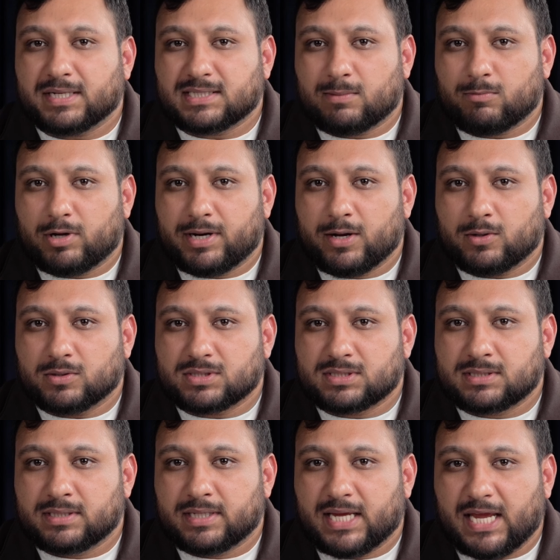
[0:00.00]
someone
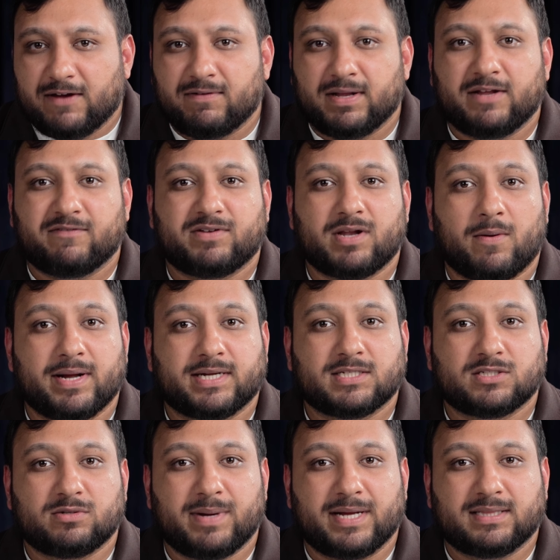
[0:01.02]
else, even if
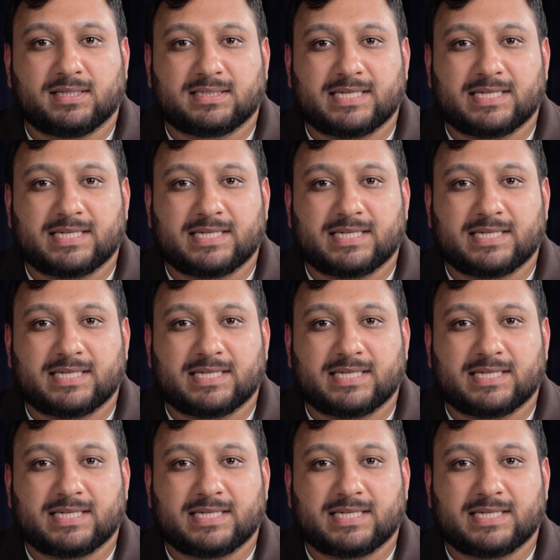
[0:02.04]
directors remain the